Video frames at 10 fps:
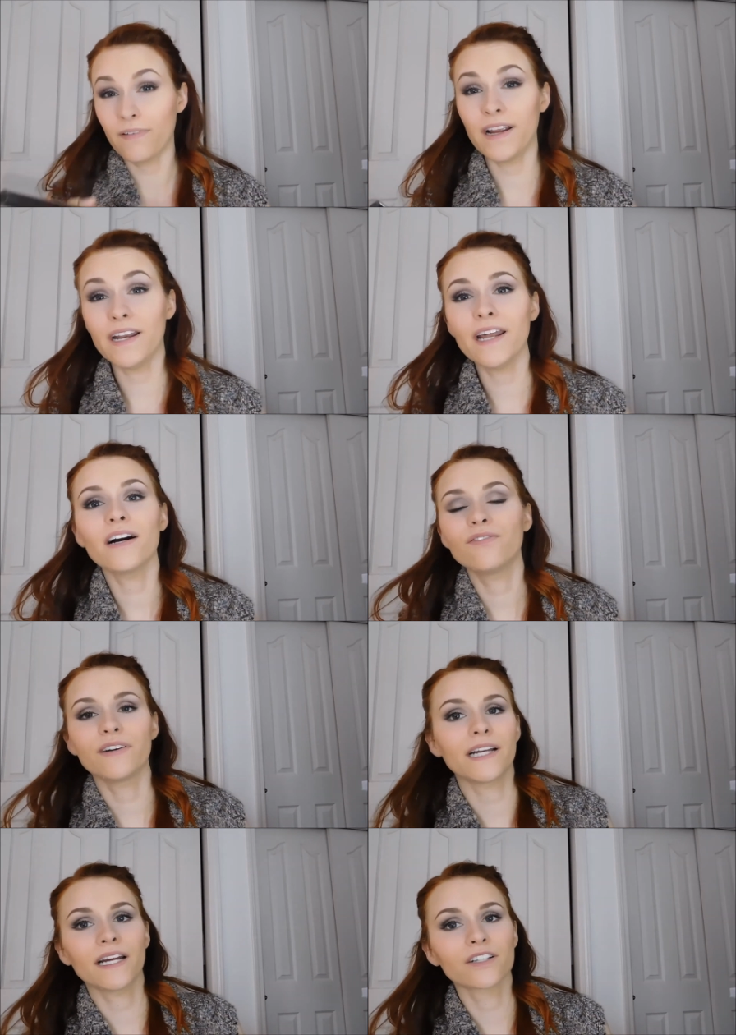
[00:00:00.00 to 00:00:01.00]
Right now,
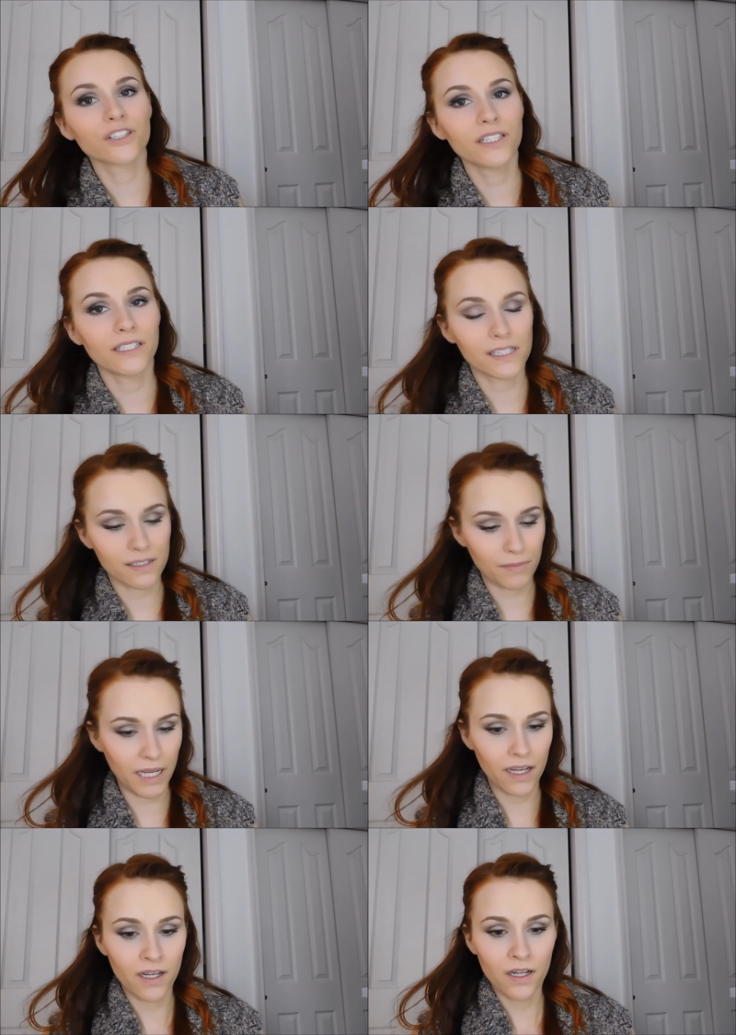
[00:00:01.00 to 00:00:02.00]
financially, it doesn't
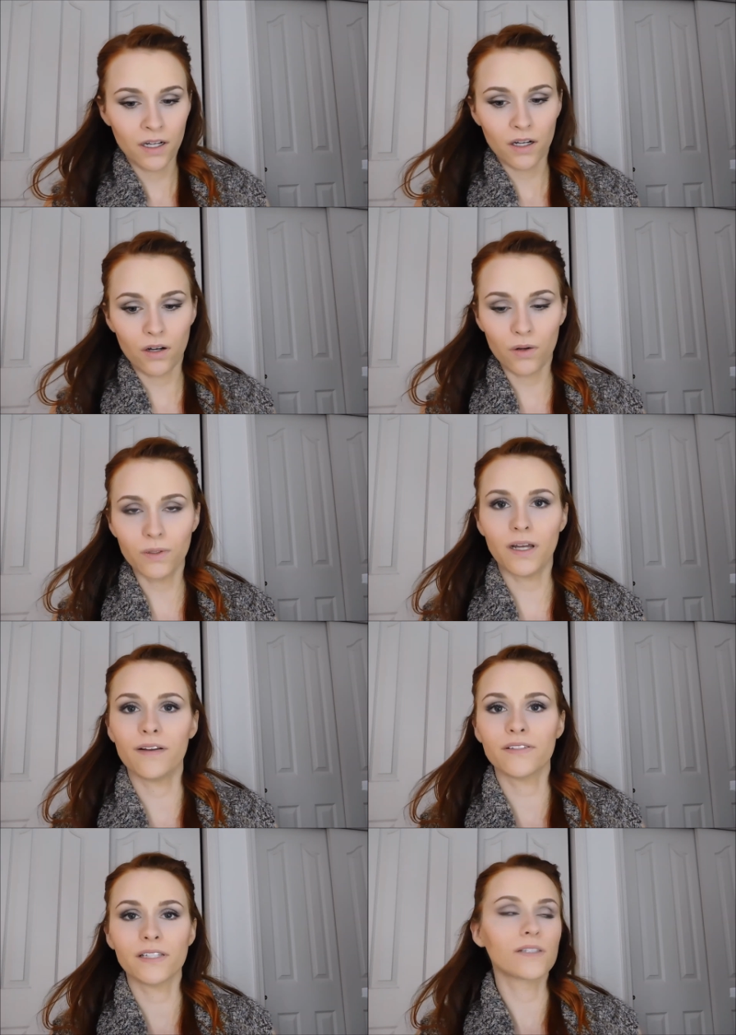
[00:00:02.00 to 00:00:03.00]
make a whole
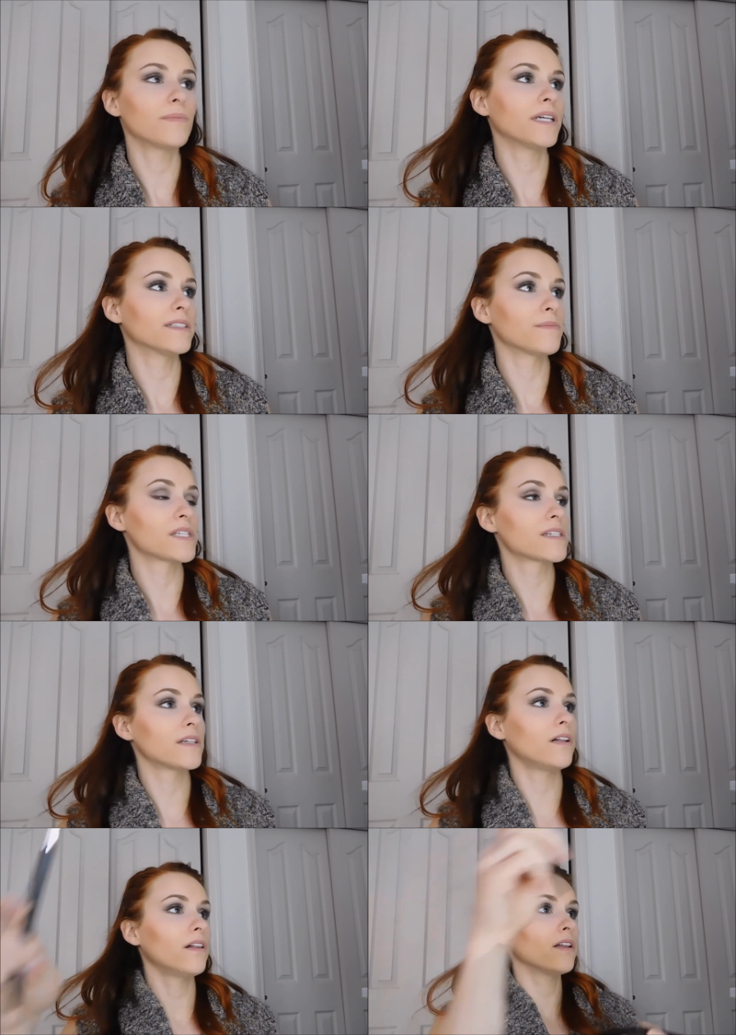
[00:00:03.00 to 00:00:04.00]
lot of sense because I'm
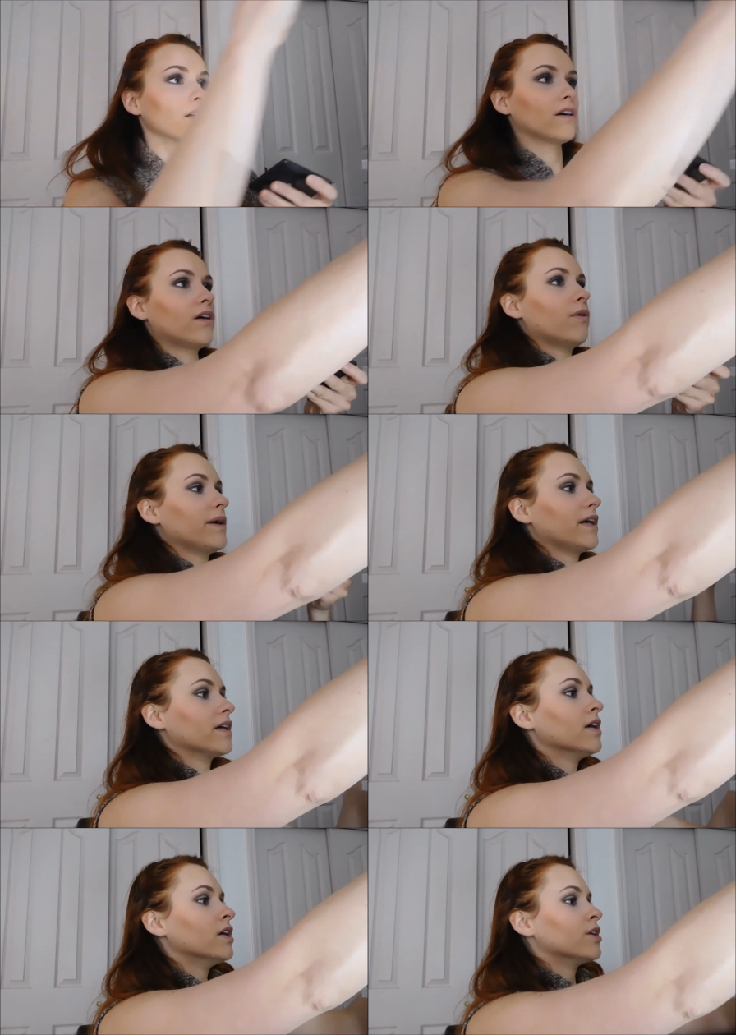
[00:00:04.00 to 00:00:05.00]
still
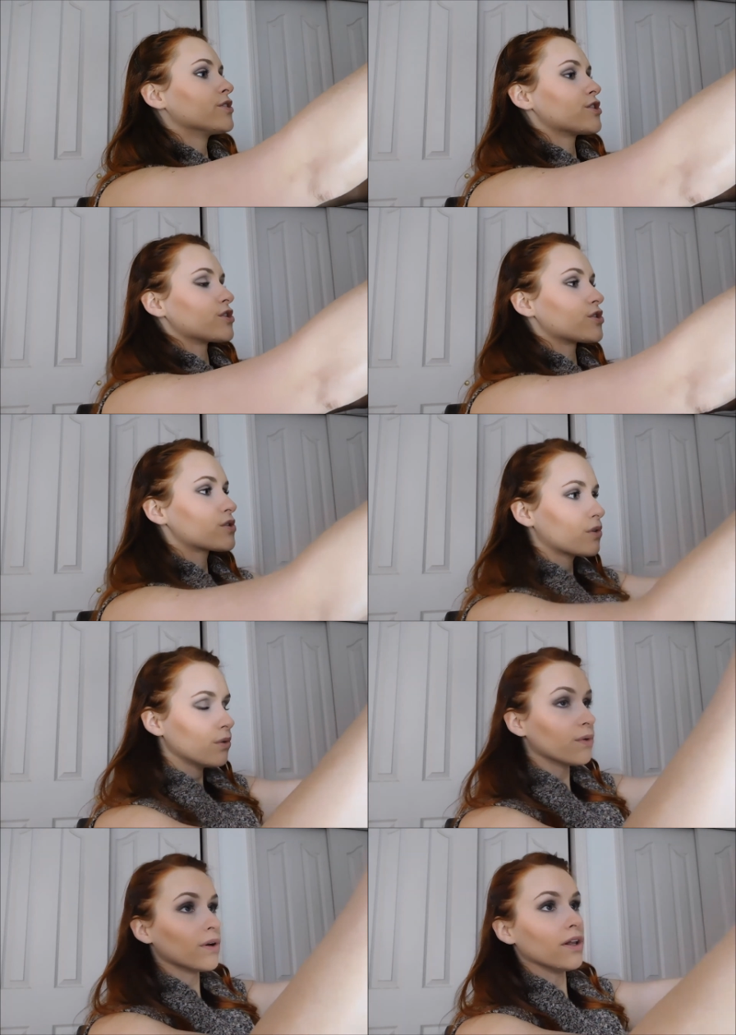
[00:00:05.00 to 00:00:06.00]
going to
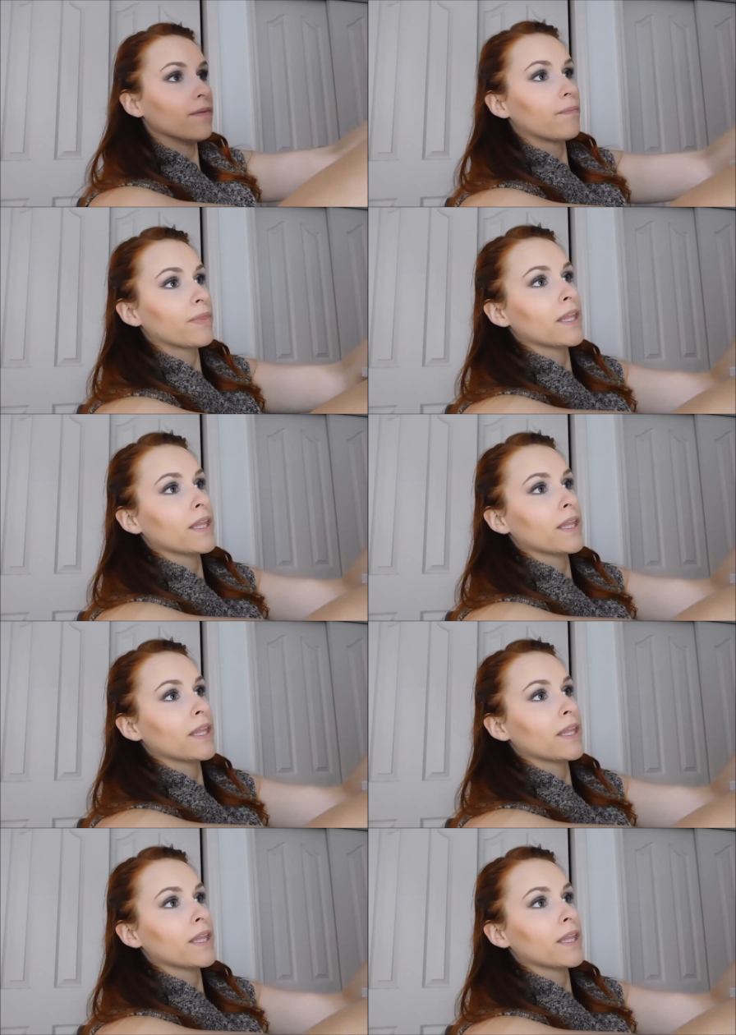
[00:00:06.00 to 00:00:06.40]
school,